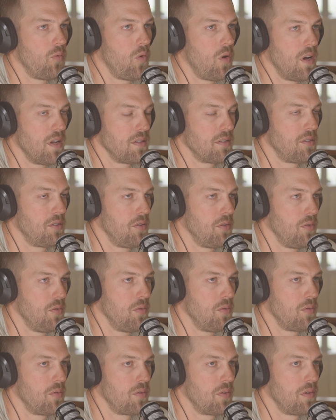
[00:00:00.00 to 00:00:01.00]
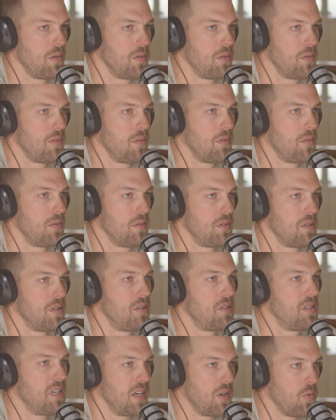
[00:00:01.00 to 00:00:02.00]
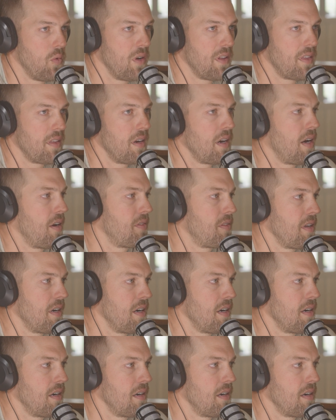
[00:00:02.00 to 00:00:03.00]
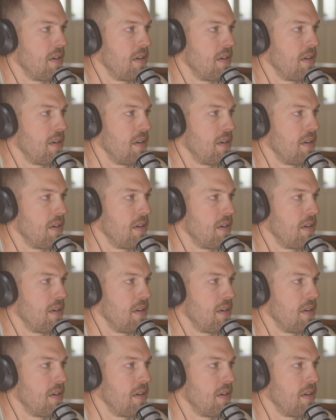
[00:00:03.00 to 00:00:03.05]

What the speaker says: want to stick with it out there?